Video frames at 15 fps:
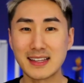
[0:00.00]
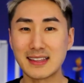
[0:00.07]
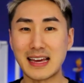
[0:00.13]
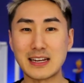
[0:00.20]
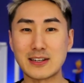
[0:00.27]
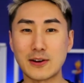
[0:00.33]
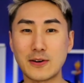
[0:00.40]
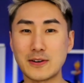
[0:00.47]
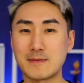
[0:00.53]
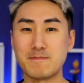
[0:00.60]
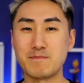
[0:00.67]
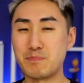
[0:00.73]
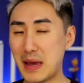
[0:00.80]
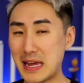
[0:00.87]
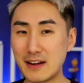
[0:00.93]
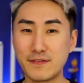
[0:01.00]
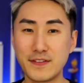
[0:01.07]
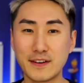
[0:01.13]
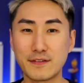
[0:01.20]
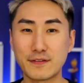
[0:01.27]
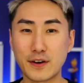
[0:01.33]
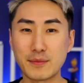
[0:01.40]
they don't
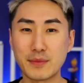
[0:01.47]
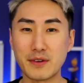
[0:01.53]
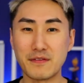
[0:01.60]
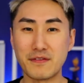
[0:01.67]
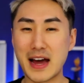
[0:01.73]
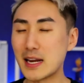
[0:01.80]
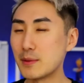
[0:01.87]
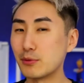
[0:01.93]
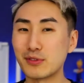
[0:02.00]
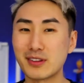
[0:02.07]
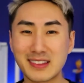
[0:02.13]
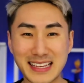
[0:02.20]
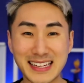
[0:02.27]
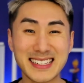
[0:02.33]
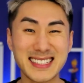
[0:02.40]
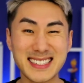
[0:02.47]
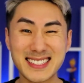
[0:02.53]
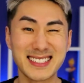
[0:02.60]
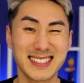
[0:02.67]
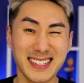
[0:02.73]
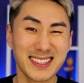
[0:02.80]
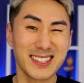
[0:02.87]
benefit from the valuable
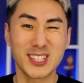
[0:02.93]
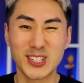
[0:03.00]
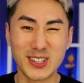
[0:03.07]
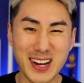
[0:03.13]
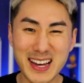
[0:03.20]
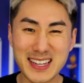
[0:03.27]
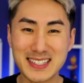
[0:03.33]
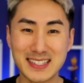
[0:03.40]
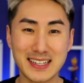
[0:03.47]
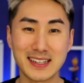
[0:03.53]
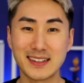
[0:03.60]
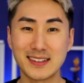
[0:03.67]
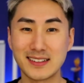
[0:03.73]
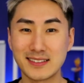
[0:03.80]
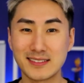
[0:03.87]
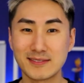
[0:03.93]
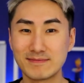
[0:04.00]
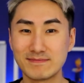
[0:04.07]
things in the trust, and